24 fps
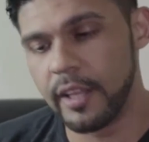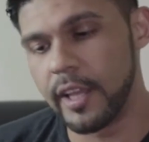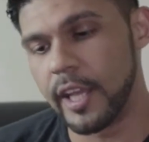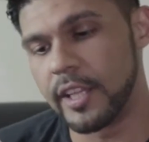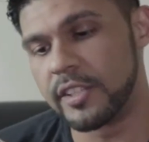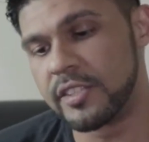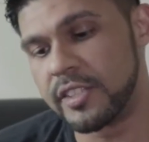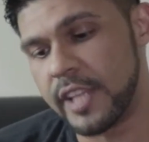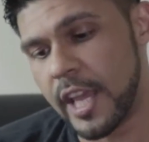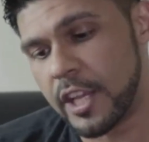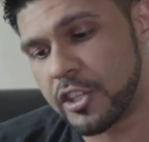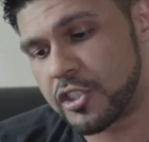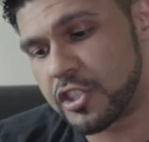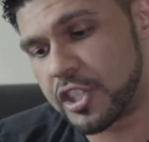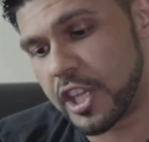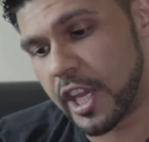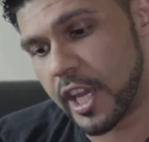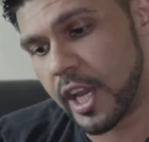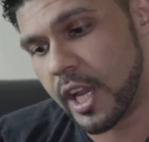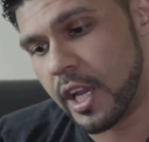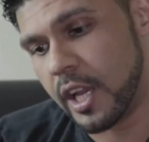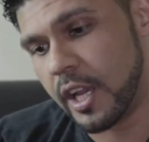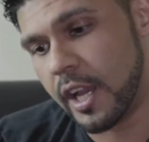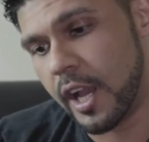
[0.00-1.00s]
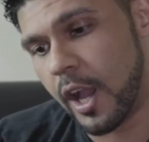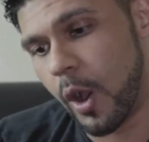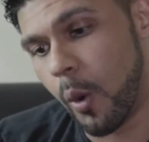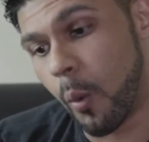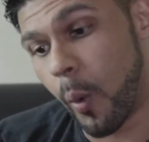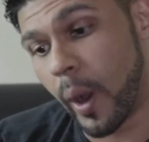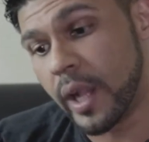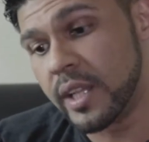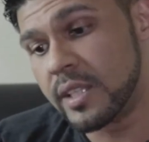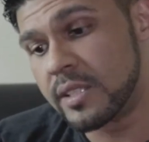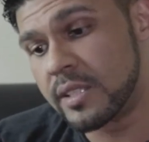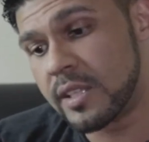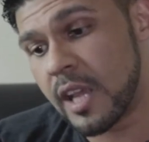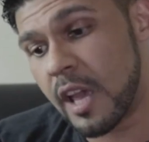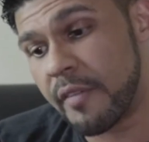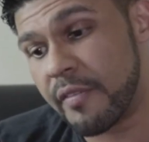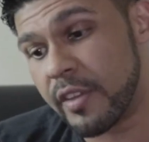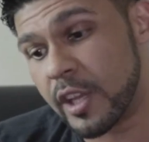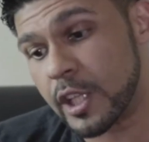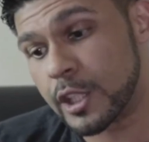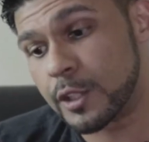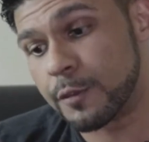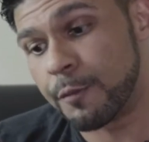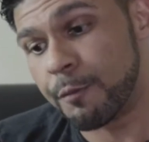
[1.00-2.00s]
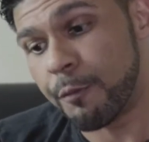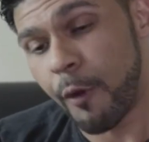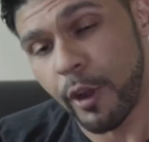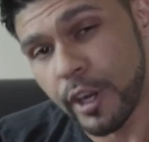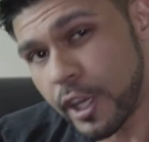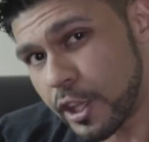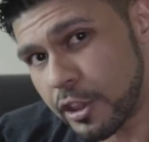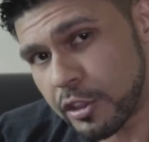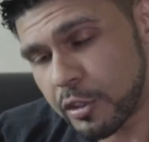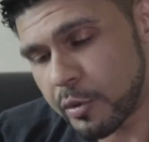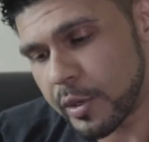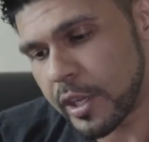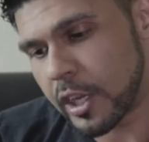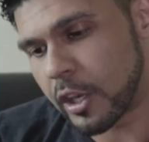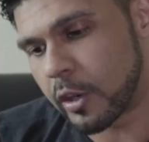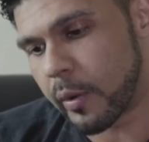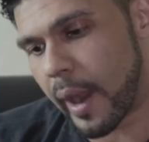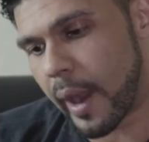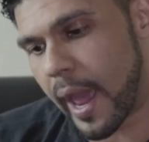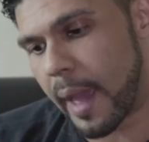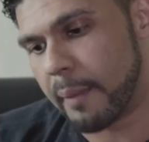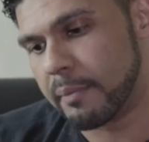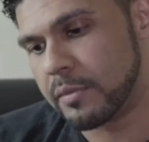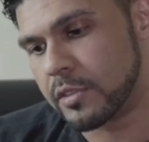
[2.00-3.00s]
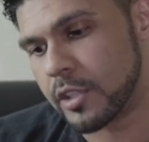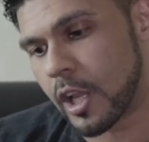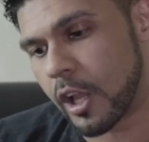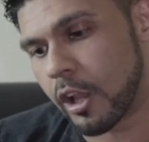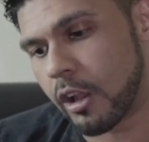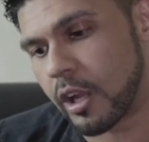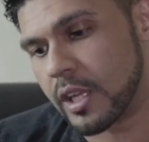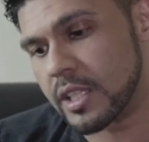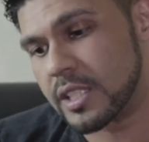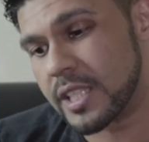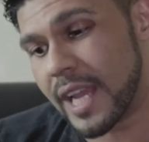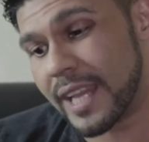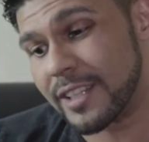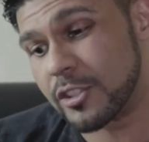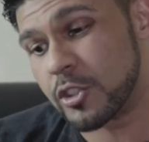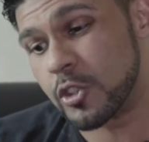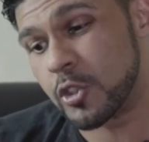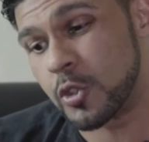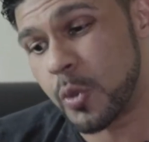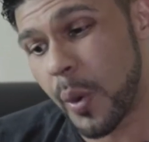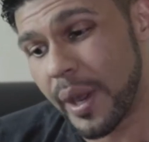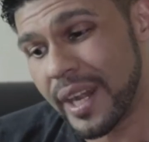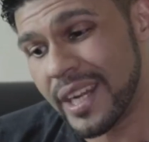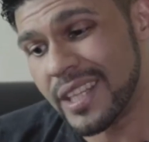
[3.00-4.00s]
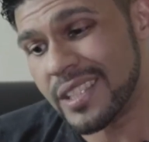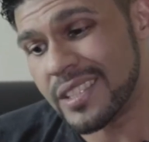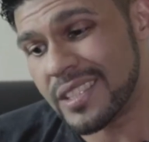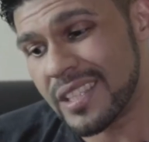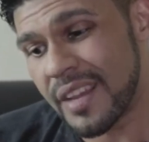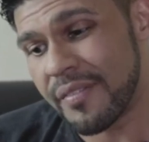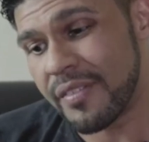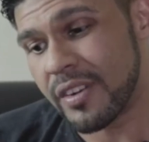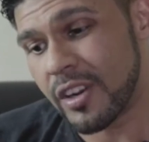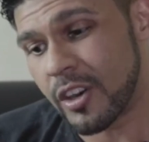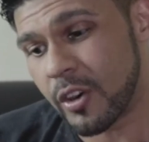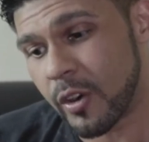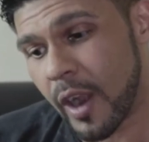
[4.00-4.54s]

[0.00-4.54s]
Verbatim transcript: It says here, one serving is 43 grams and contains 27